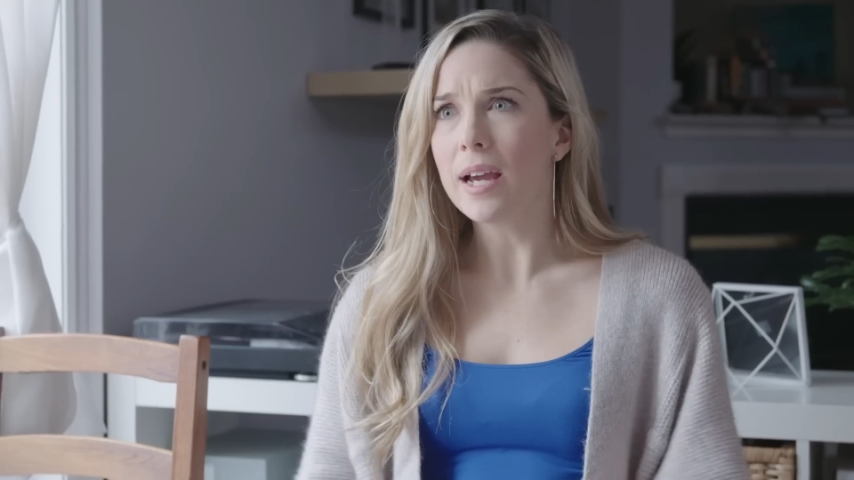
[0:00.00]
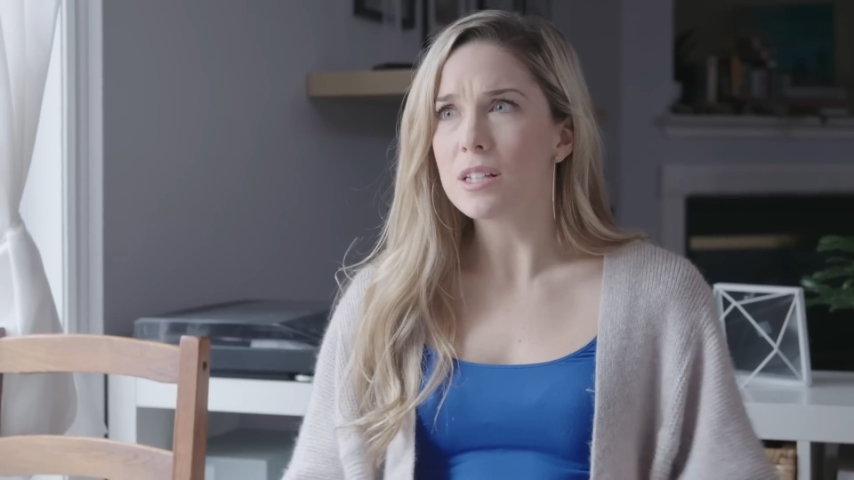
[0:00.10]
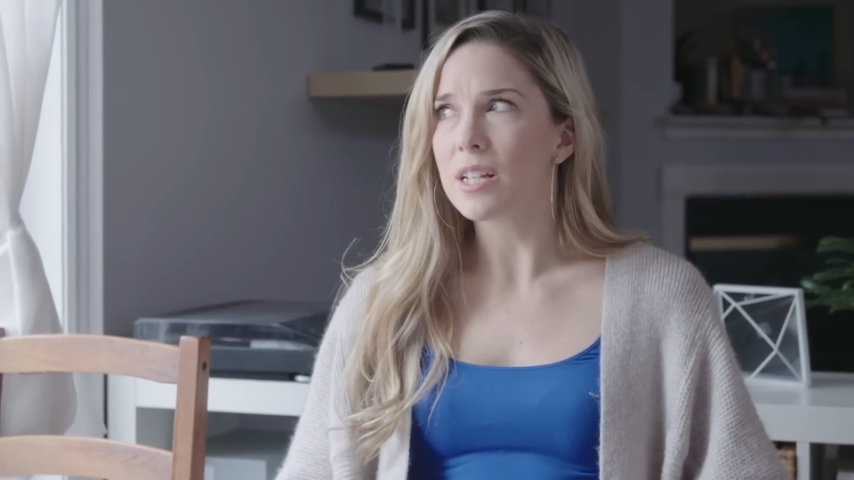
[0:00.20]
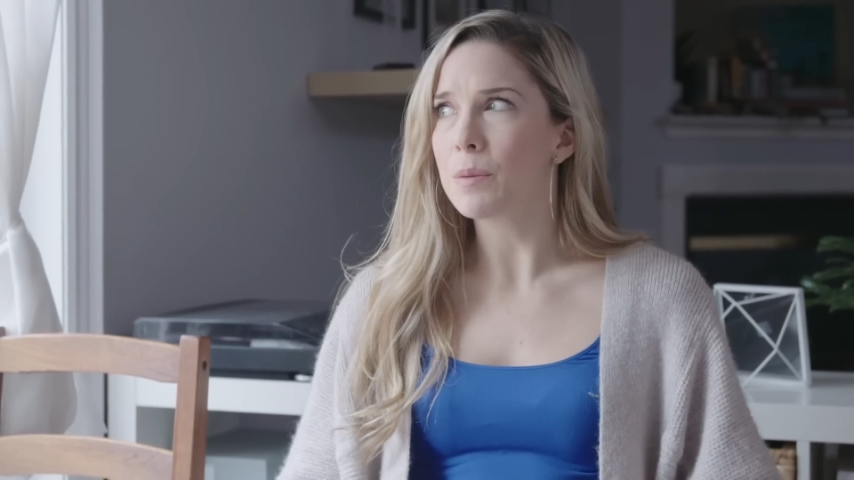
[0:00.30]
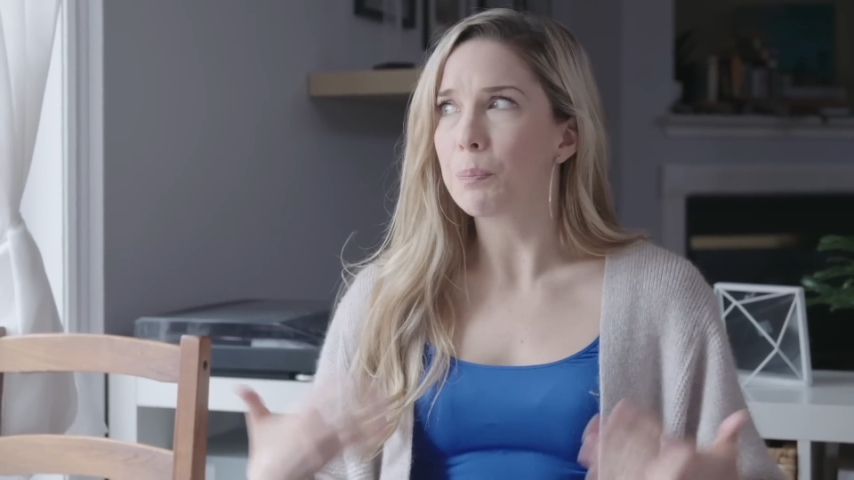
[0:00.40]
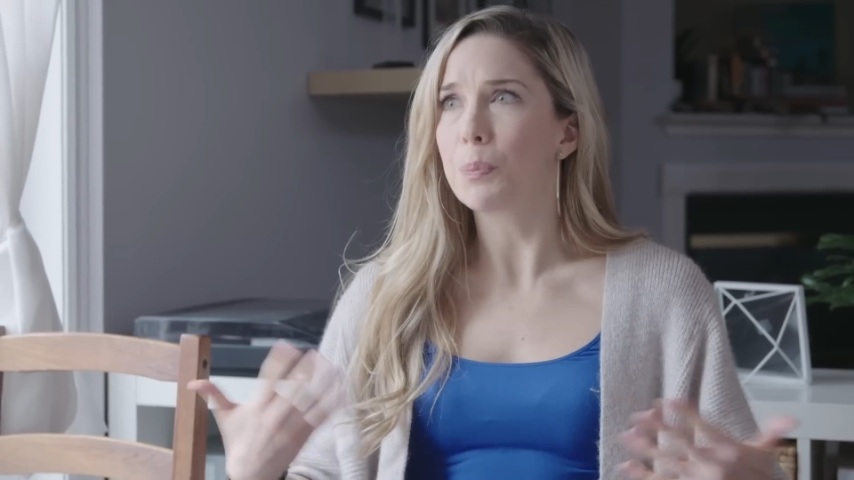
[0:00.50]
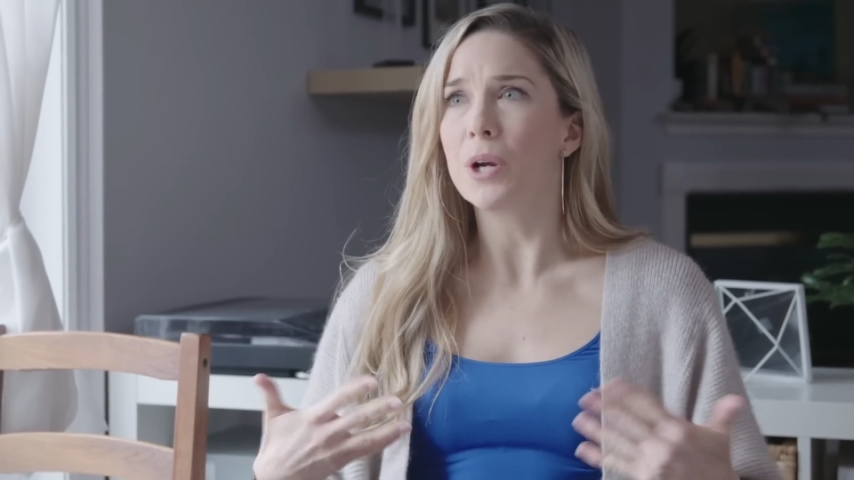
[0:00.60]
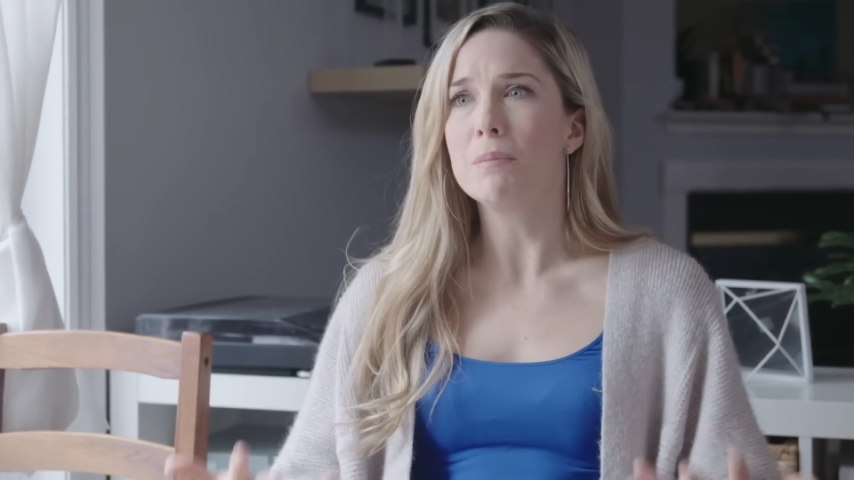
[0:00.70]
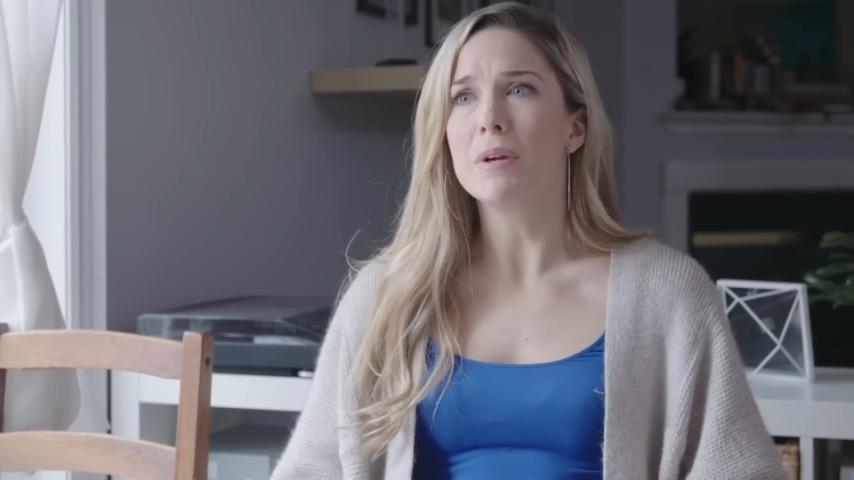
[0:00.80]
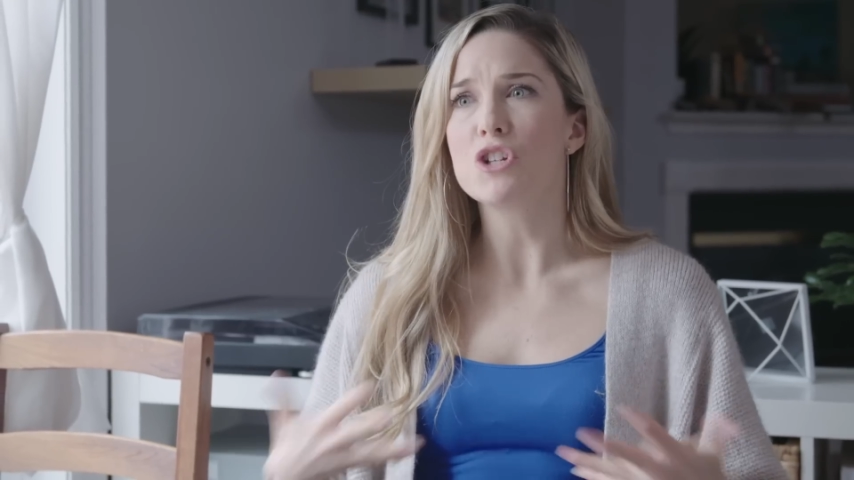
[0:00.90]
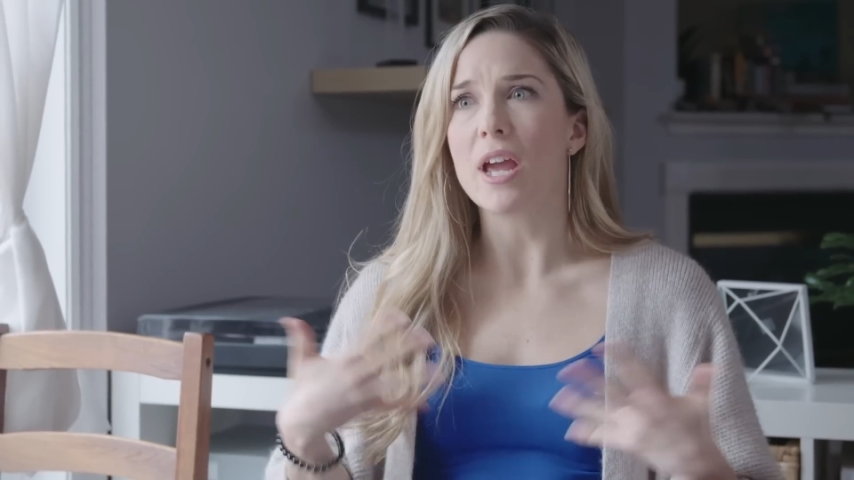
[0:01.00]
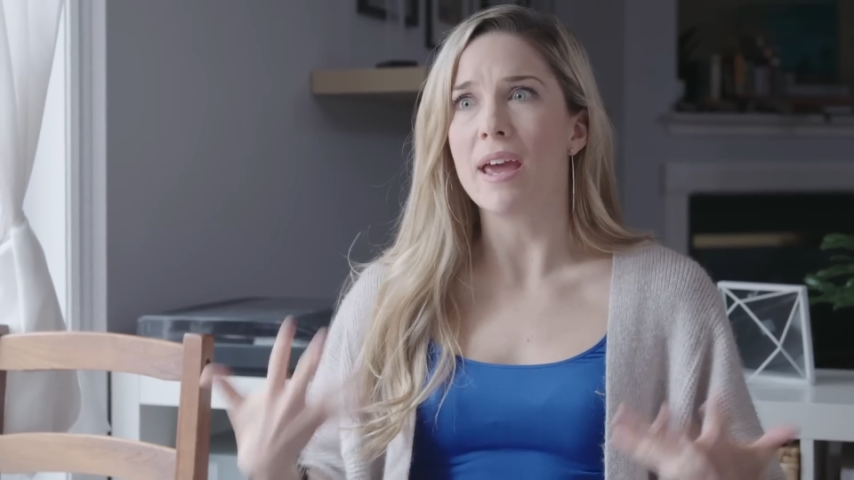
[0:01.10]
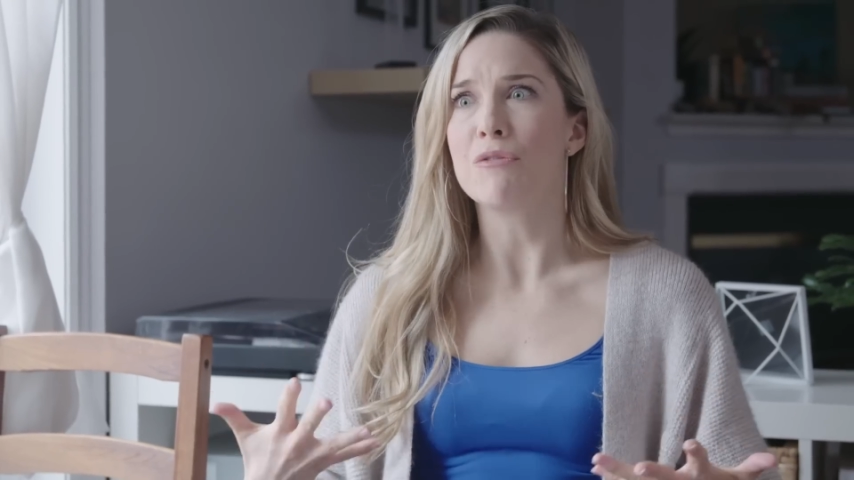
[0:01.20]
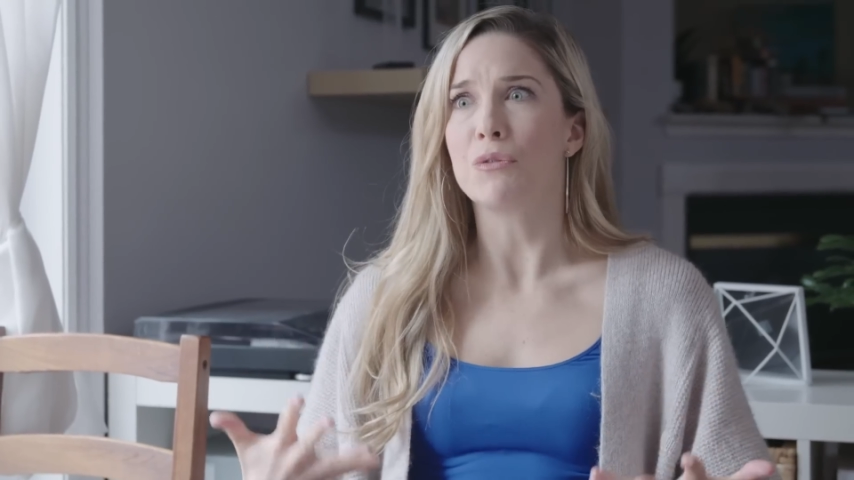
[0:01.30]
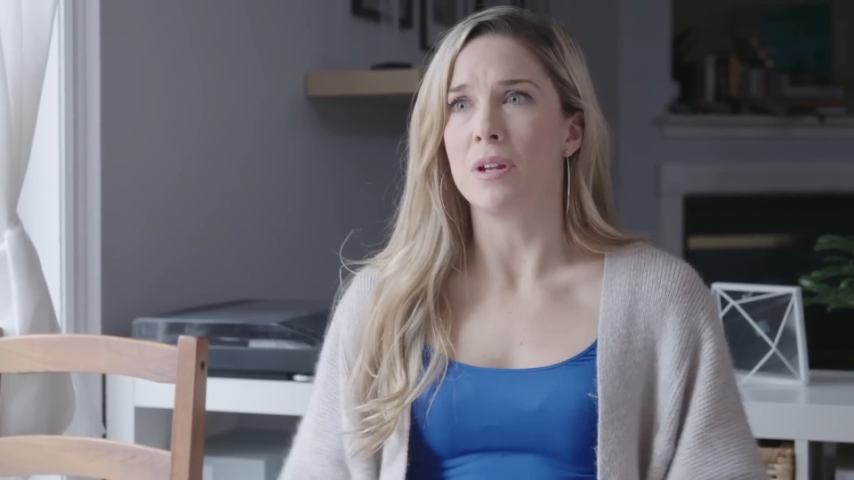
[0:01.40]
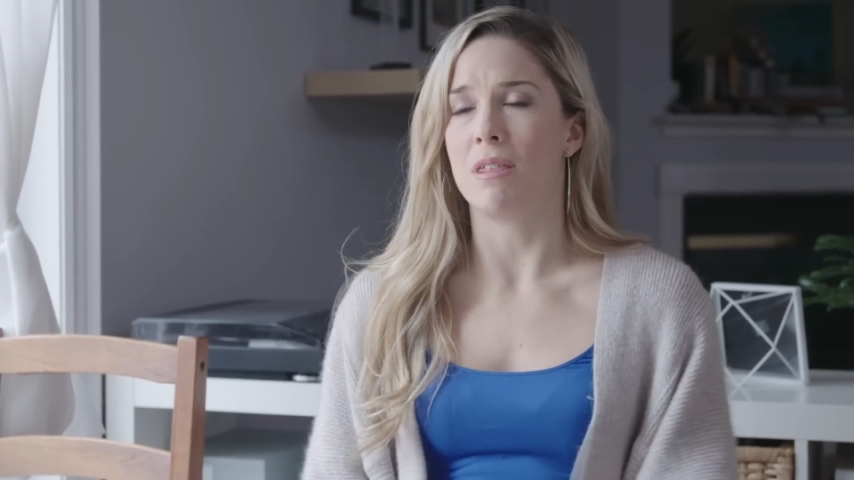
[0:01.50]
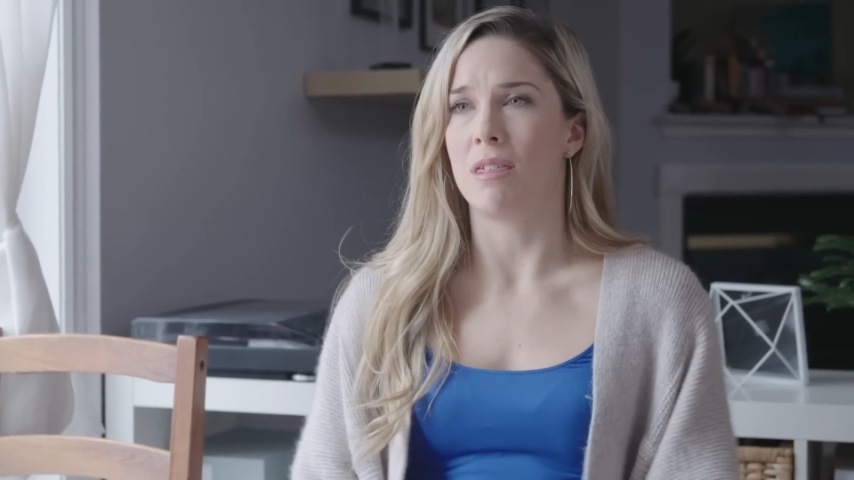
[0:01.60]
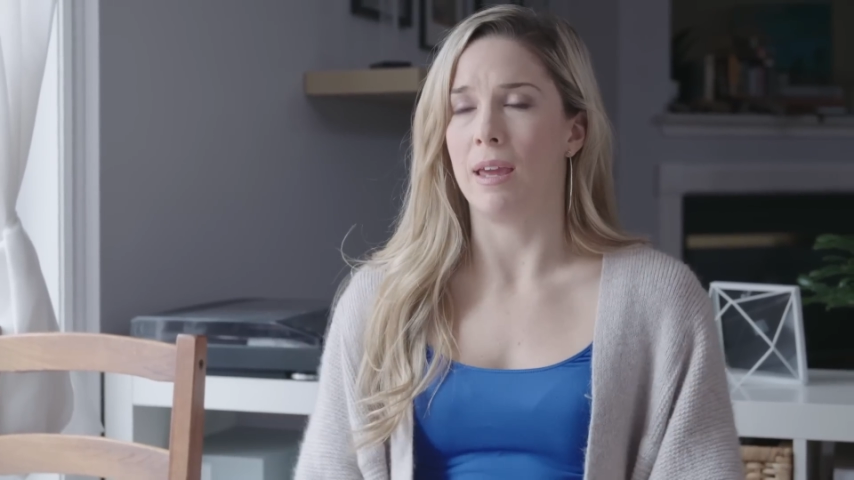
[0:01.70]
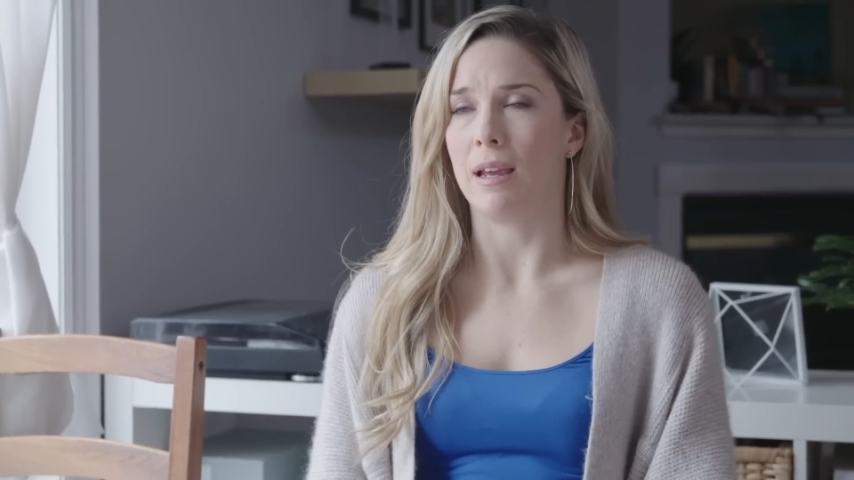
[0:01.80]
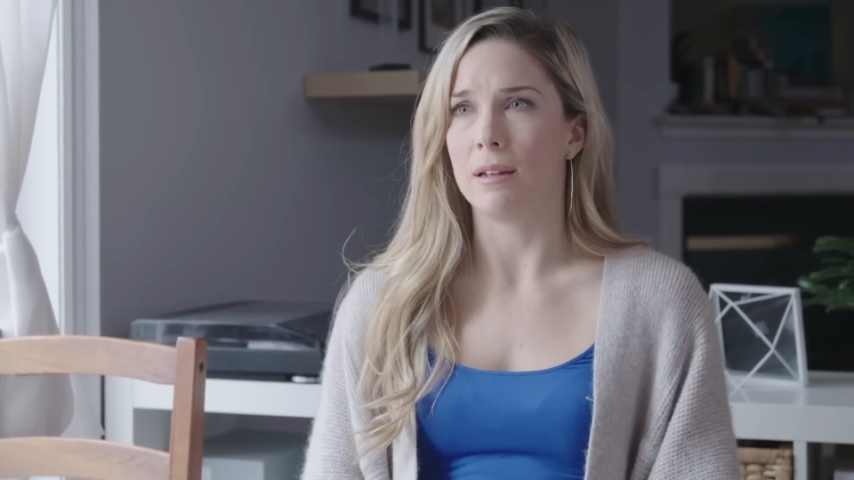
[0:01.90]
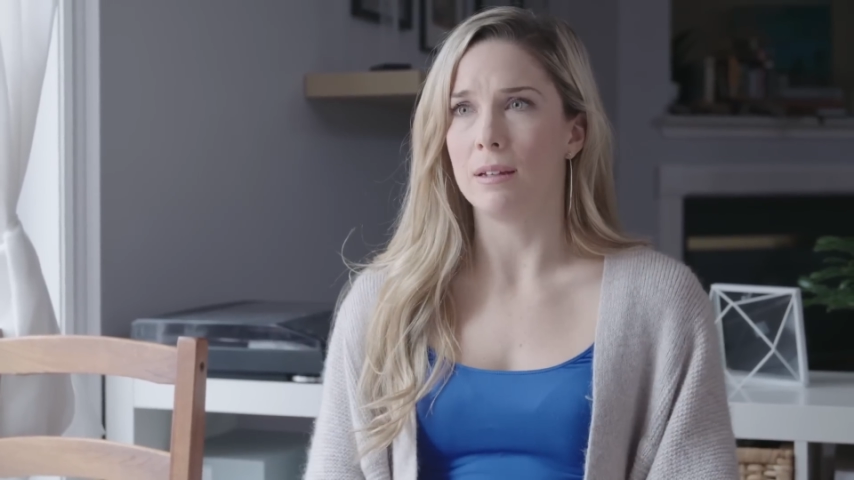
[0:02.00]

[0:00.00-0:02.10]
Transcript: yeah, it's like pretty much everything.